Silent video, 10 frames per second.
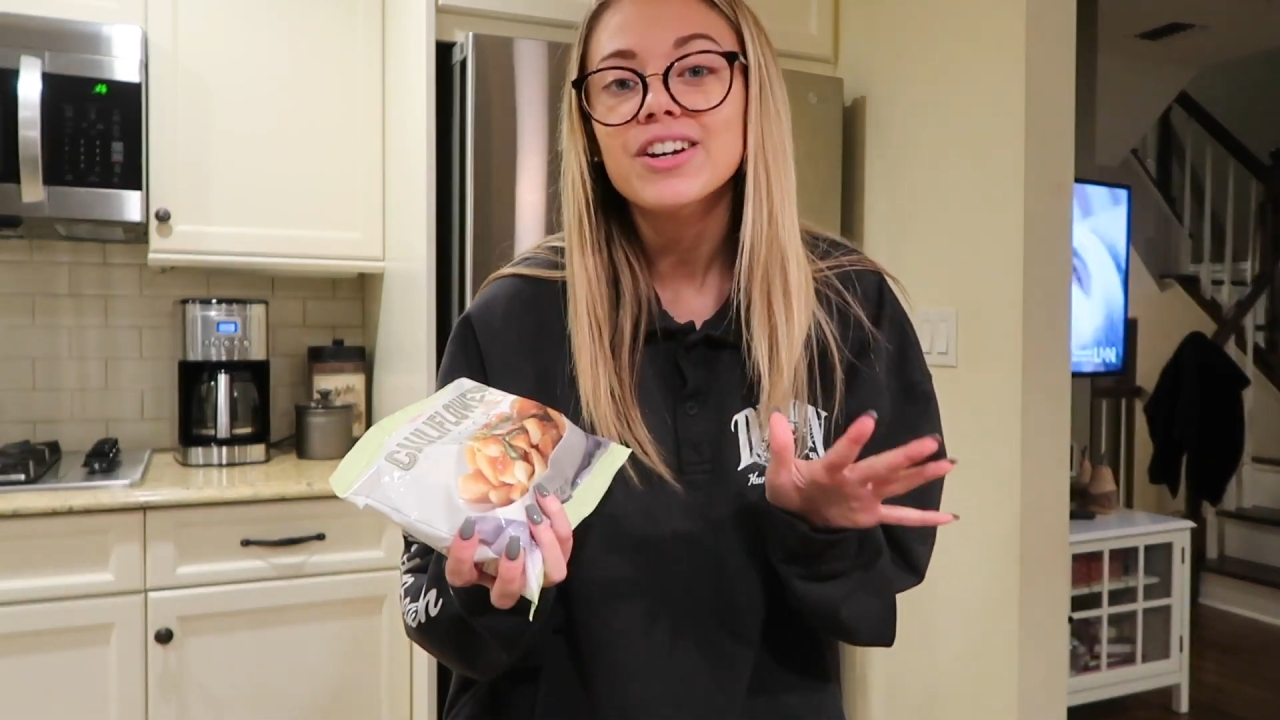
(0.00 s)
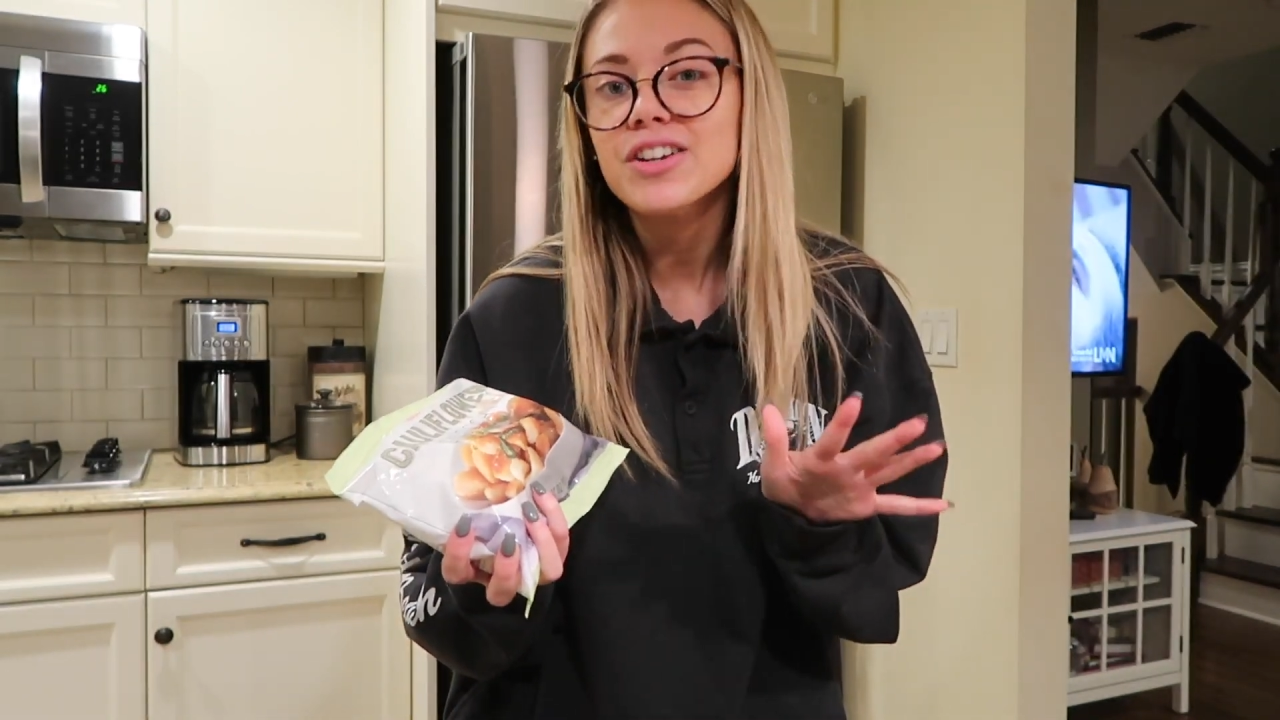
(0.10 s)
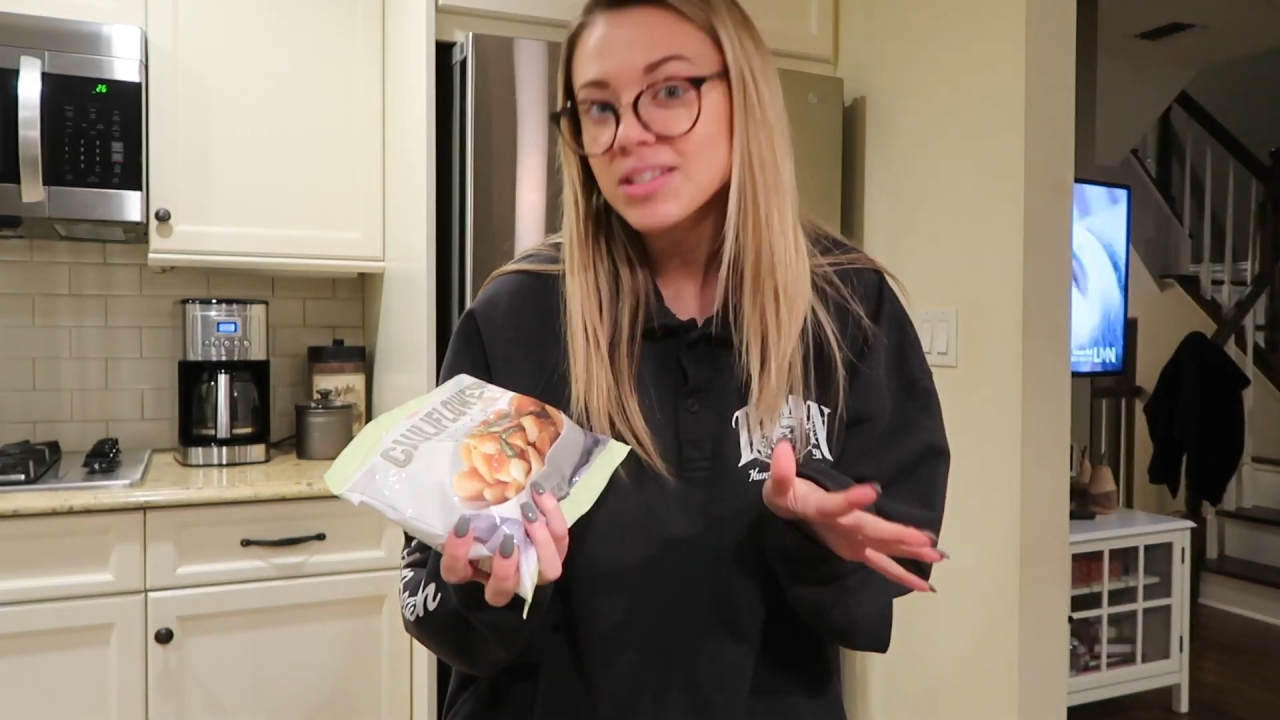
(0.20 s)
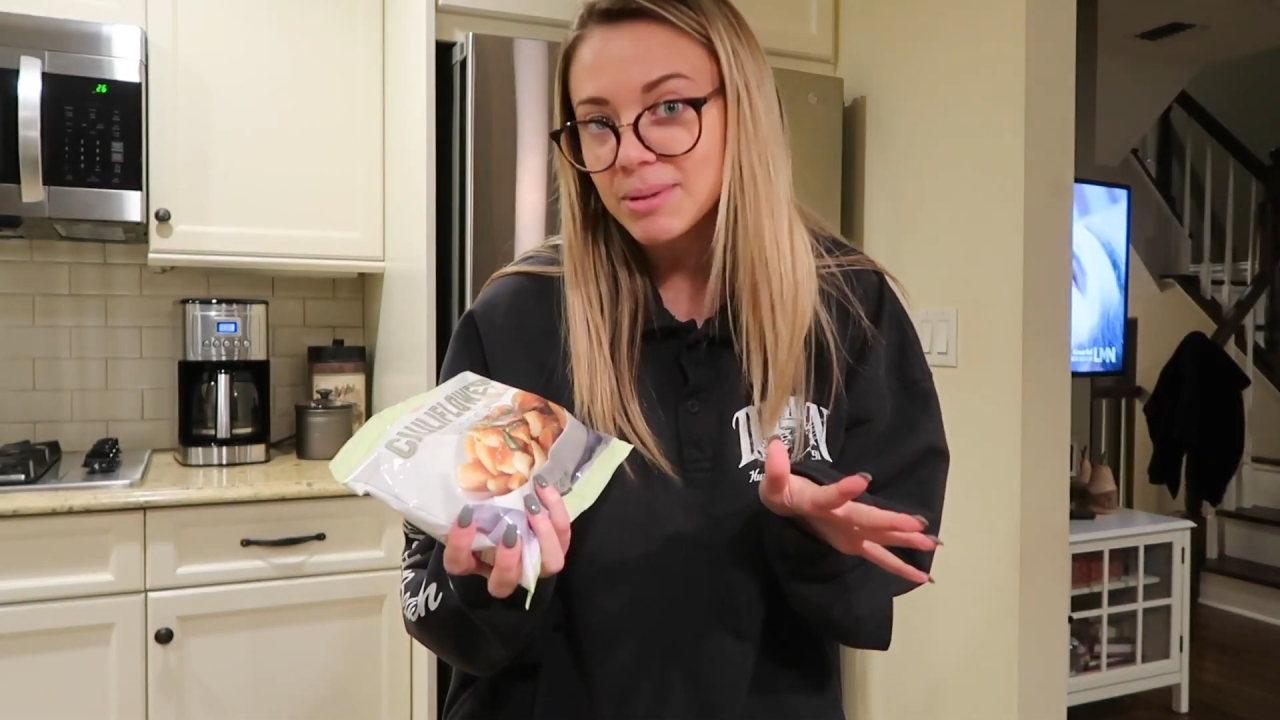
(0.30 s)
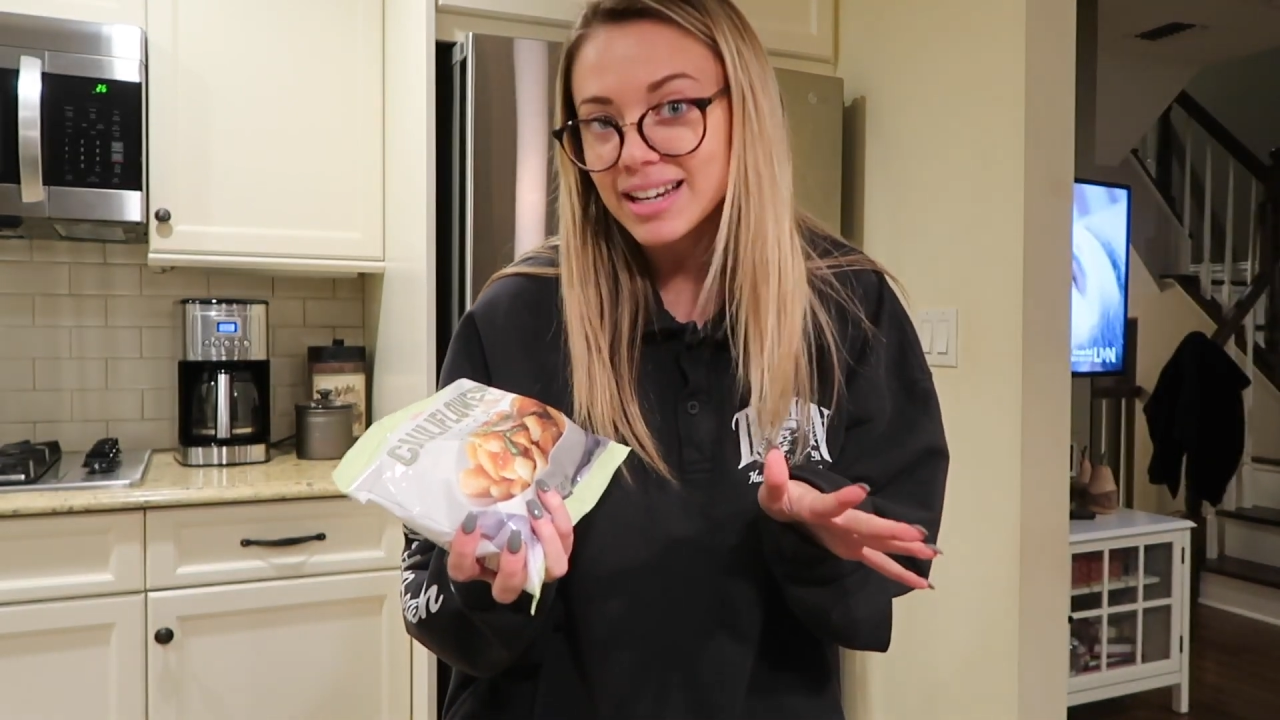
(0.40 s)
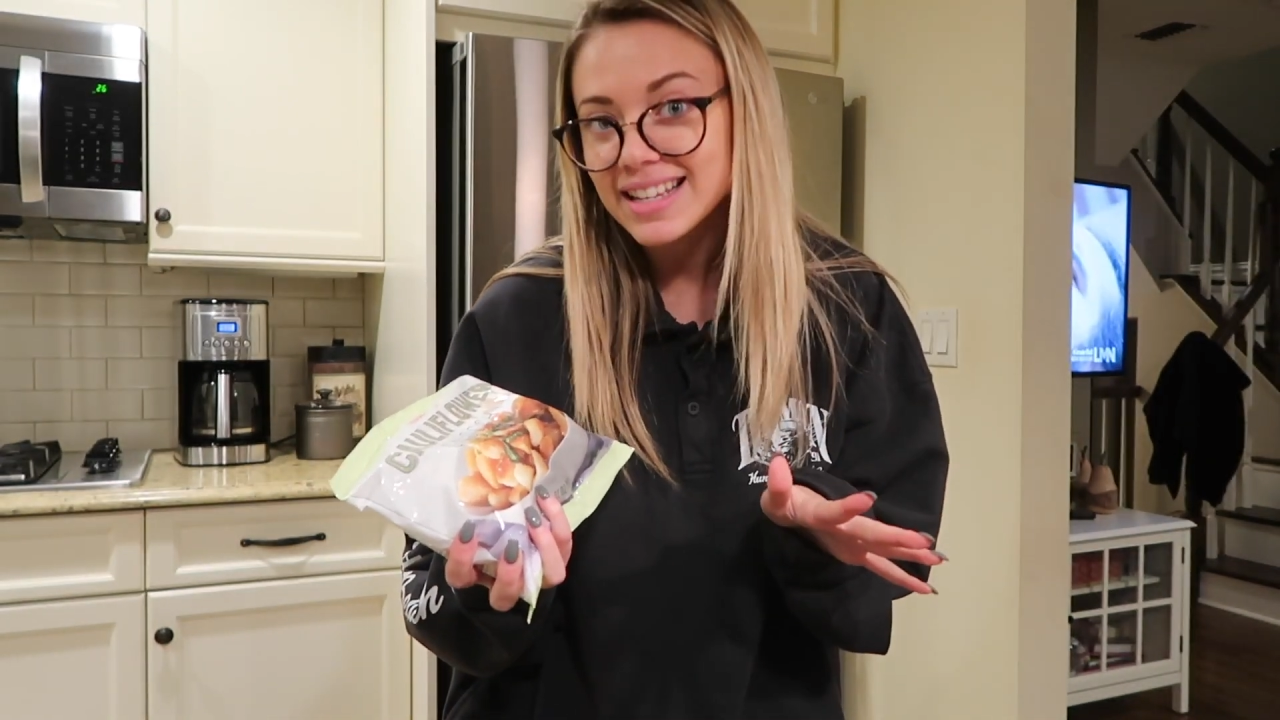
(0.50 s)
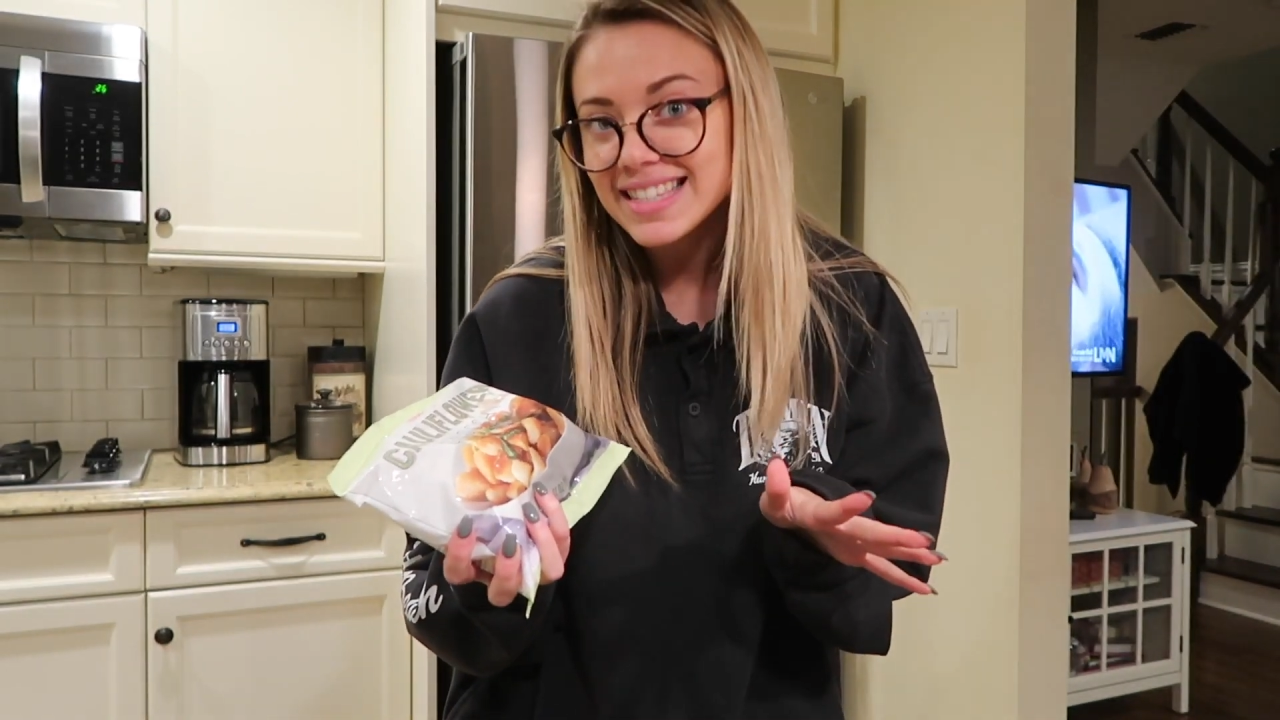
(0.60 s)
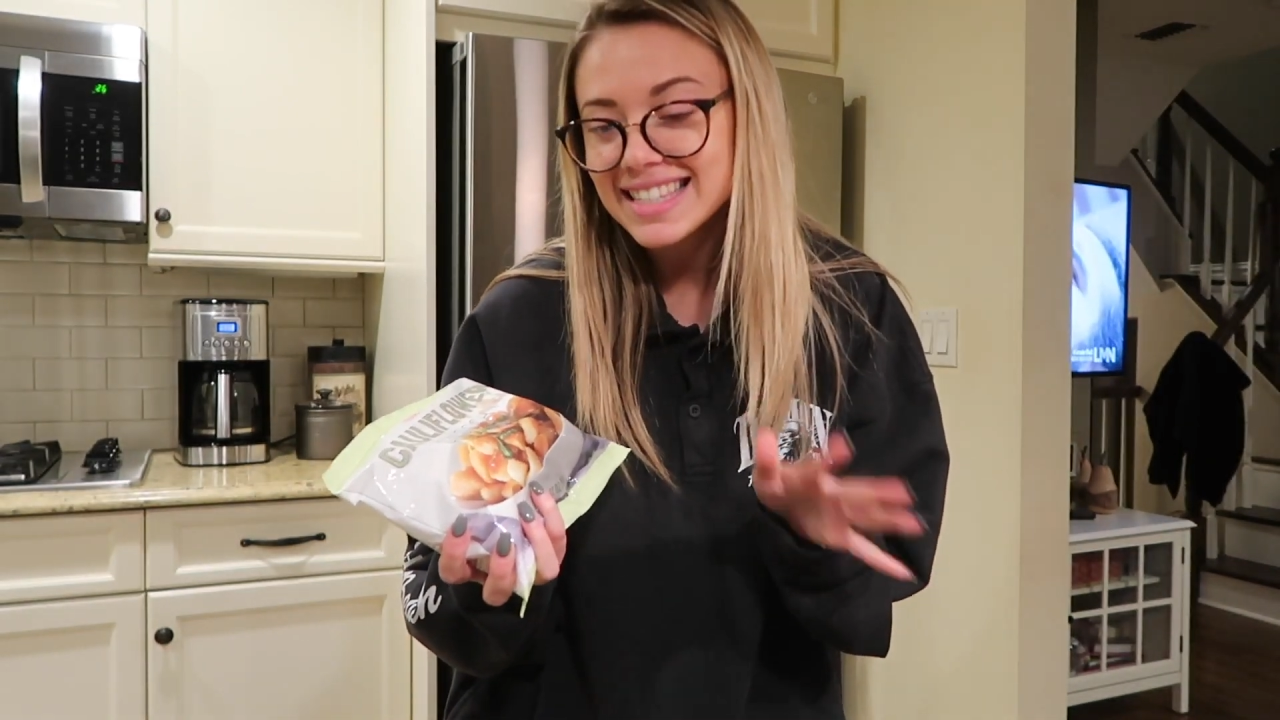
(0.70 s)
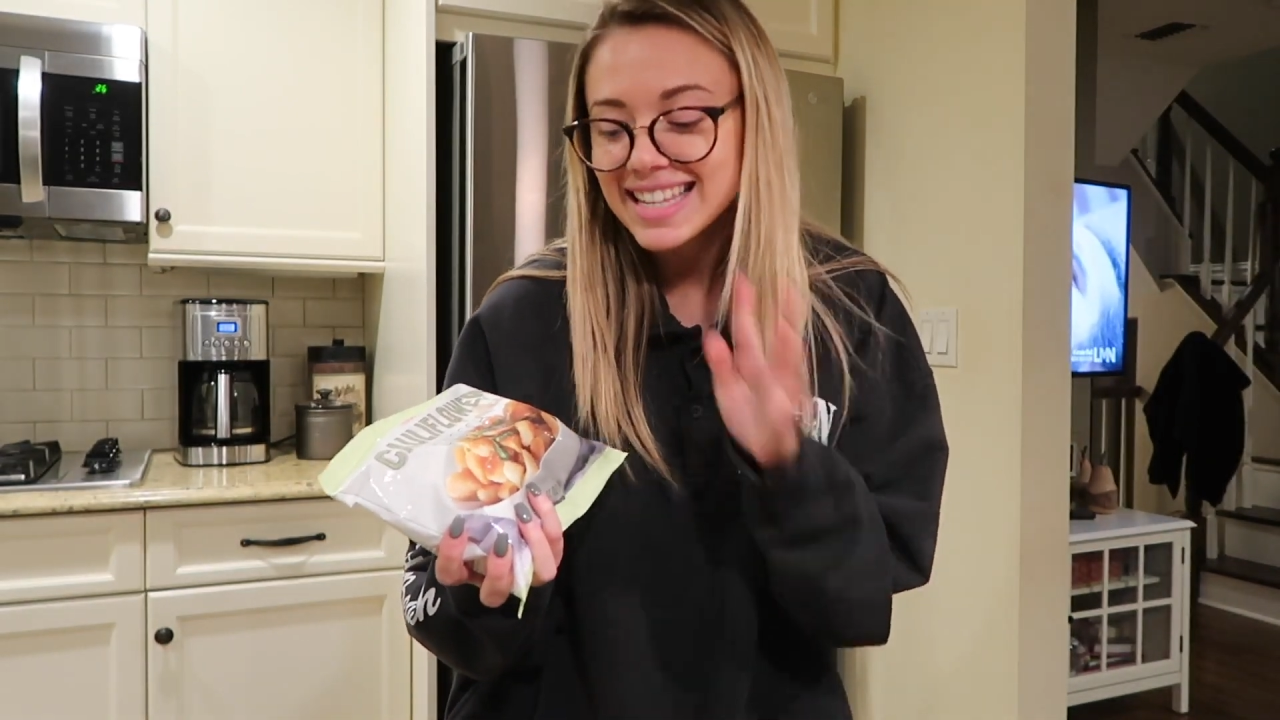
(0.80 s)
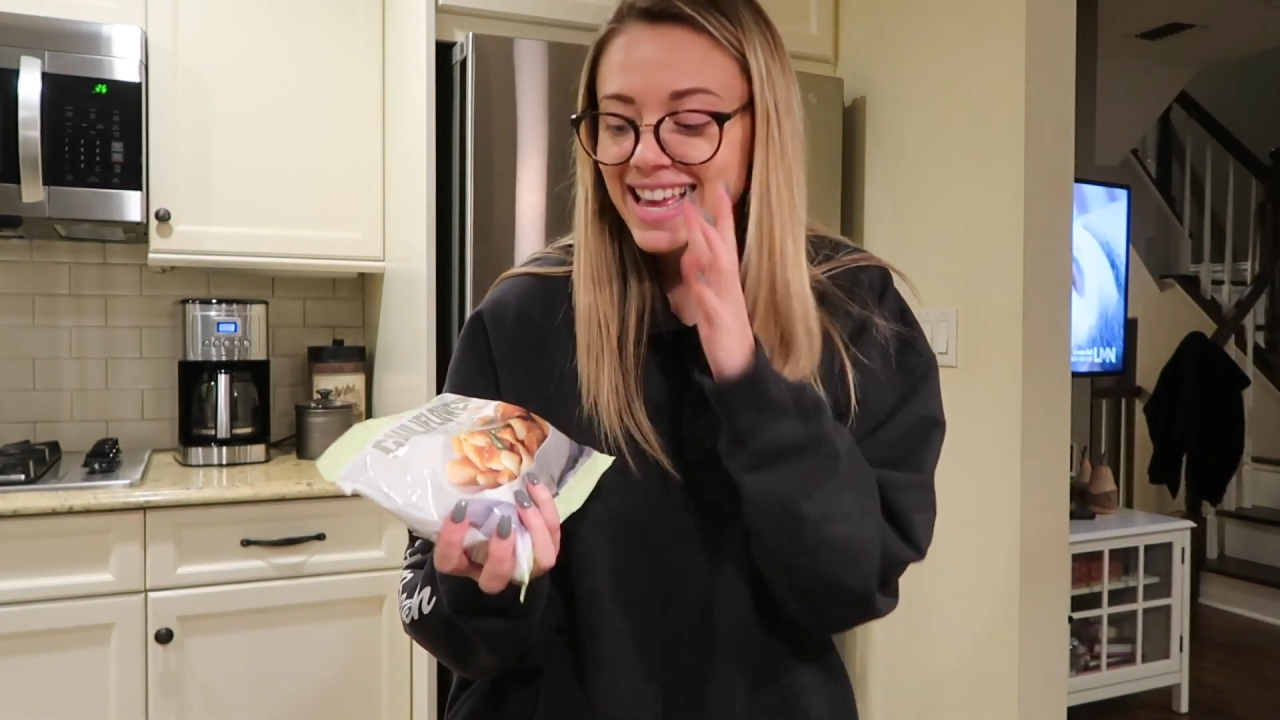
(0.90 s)

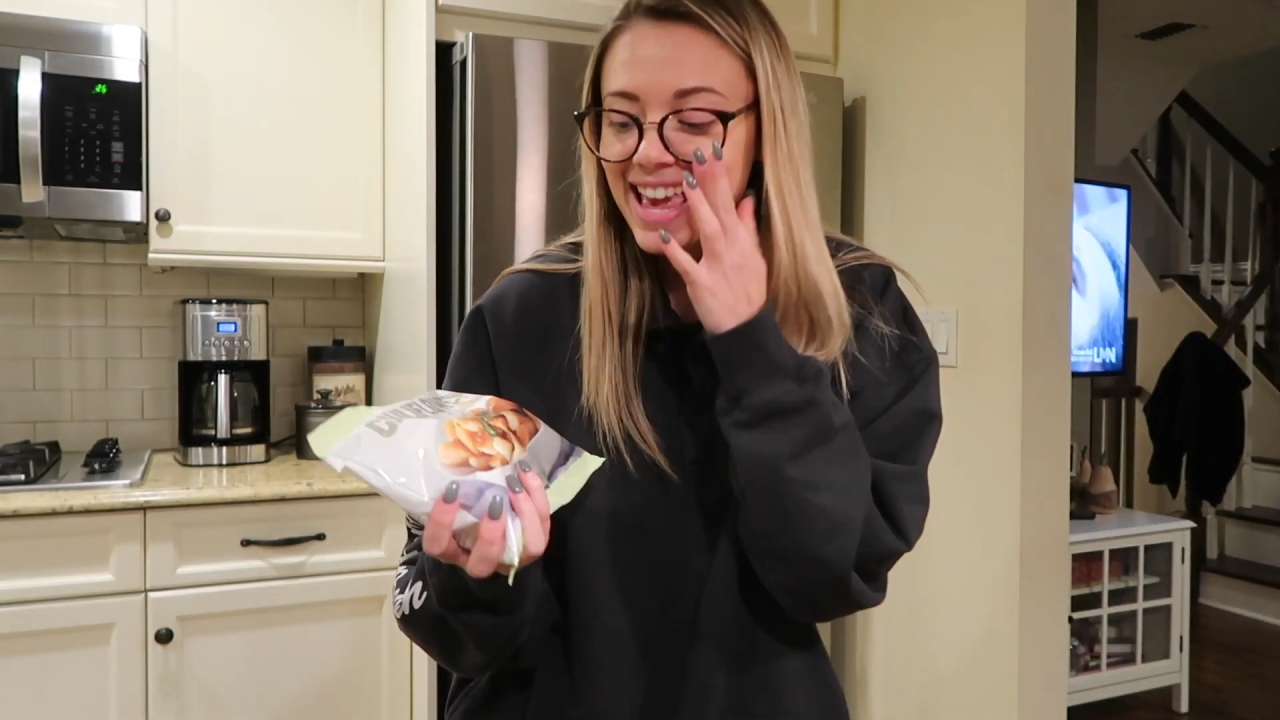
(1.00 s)
crispiness,